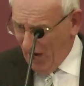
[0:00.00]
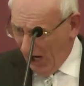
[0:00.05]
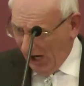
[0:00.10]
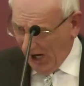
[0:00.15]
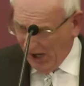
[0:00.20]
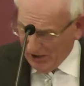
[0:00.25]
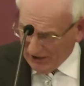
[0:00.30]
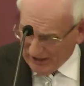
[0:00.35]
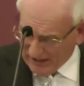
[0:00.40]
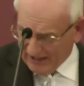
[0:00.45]

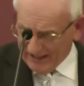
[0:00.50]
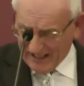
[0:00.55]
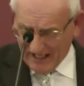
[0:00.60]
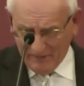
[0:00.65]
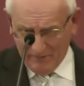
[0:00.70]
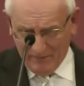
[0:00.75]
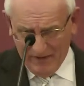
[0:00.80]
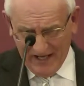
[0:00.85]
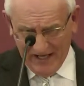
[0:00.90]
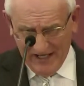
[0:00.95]
How can
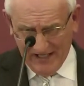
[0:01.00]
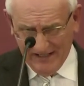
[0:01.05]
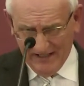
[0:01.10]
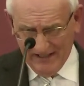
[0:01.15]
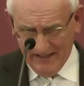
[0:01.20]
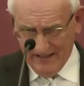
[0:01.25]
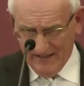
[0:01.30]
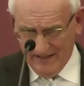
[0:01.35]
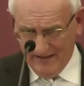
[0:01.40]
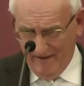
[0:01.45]
that
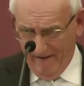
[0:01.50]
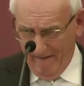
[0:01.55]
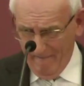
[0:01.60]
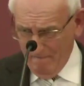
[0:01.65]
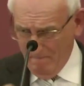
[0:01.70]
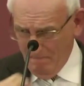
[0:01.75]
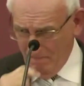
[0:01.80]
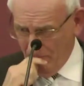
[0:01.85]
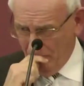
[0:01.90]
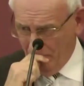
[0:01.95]
be?
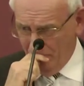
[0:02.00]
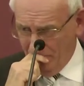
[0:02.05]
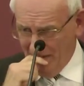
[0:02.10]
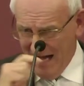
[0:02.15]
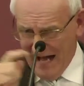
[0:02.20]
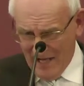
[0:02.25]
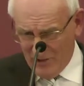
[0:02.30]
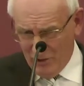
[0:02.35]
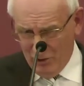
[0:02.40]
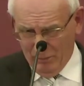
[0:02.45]

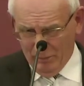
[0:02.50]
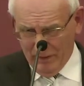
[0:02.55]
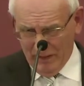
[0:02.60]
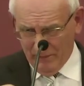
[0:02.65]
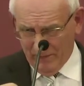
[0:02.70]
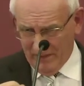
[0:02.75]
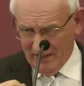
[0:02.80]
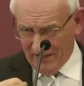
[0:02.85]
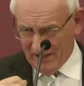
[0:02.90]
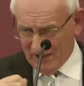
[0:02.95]
I know
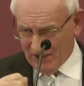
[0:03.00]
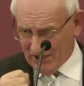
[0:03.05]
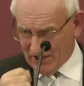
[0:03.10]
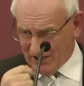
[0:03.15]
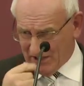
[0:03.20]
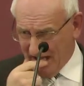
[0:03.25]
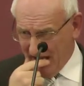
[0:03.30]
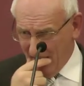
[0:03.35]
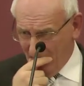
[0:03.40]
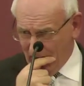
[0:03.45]
people in this
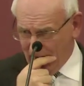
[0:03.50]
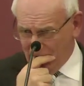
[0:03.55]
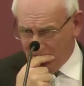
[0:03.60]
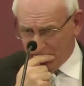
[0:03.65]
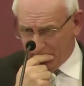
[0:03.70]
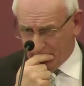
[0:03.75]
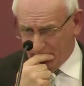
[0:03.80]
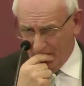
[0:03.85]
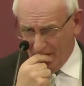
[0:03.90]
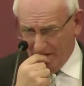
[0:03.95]
assembly this